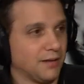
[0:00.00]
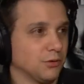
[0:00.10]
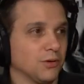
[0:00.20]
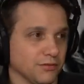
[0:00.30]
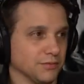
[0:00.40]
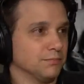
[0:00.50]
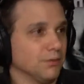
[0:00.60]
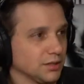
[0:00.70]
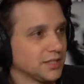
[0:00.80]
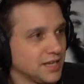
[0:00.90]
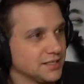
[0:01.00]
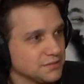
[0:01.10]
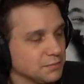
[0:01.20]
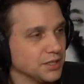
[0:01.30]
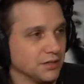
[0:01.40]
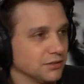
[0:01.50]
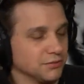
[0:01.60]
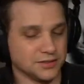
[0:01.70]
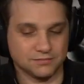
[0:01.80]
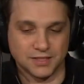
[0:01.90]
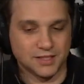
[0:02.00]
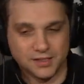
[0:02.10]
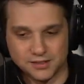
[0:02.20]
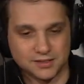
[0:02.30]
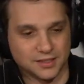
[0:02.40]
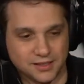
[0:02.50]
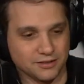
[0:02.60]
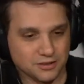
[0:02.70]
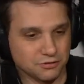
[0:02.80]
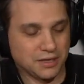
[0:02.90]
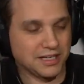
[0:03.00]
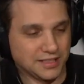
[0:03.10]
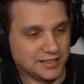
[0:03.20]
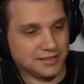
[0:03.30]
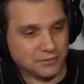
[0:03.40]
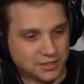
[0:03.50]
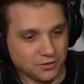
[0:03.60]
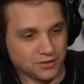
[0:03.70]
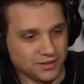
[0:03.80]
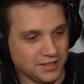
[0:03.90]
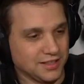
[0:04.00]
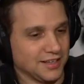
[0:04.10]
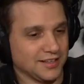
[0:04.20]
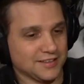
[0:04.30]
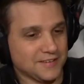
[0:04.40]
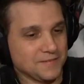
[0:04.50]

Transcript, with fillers: Whoever bought the case of beer, and we'd just sit there and drink, and then we'd go to the, uh,